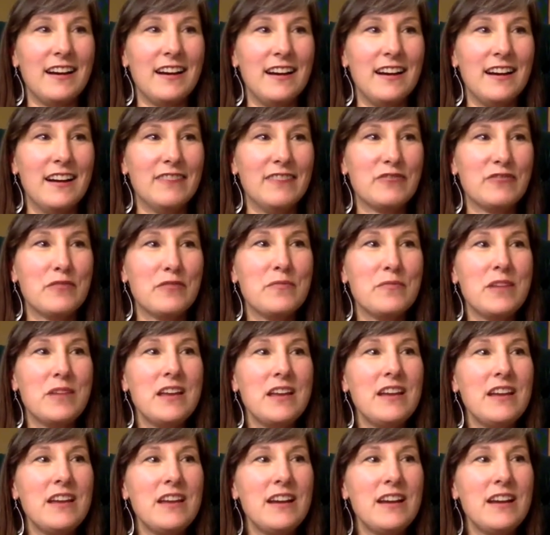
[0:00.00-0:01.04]
for
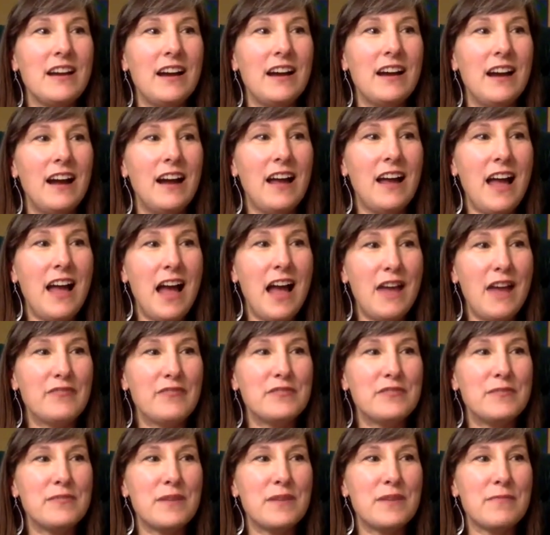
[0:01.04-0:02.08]
me, I have
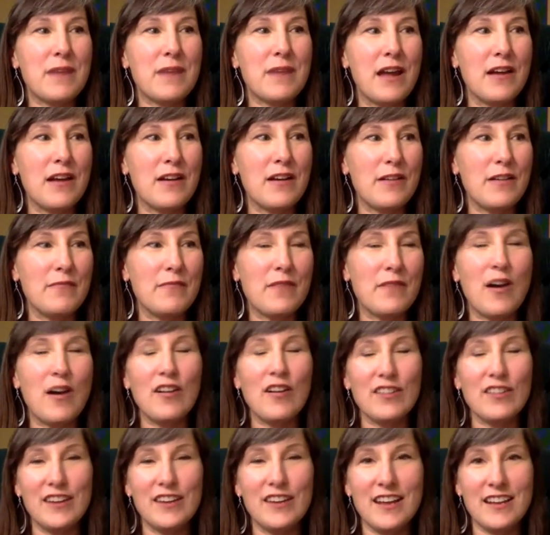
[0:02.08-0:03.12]
to make my
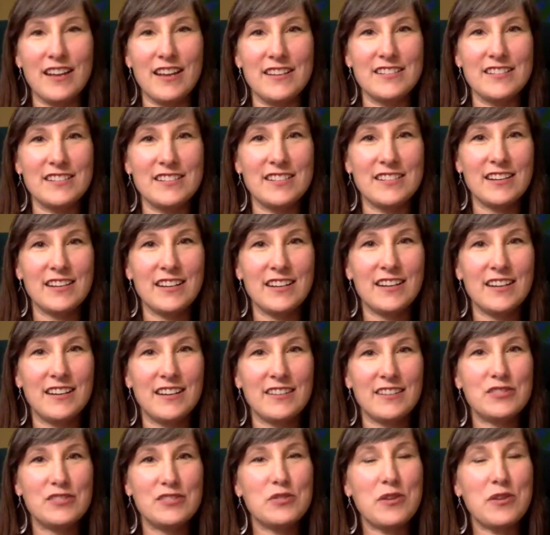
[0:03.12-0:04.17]
holidays
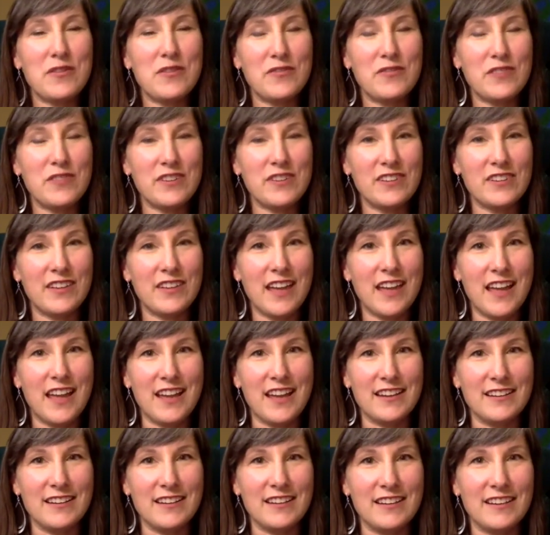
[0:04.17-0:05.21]
joyful
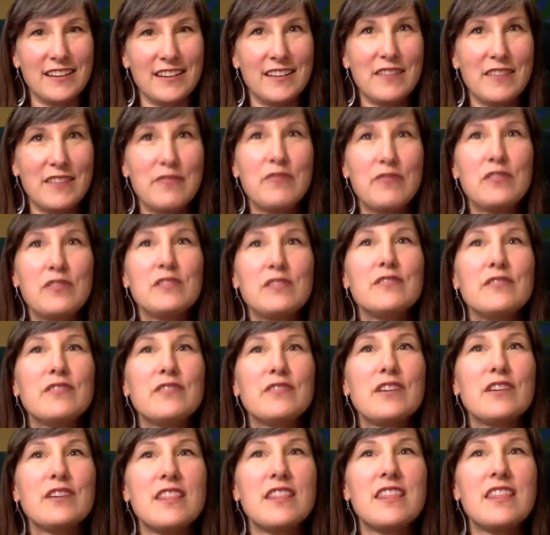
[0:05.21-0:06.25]
and full of
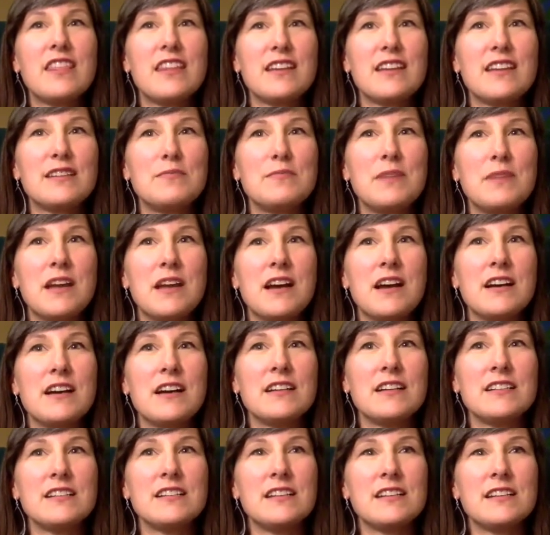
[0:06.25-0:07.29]
good things, because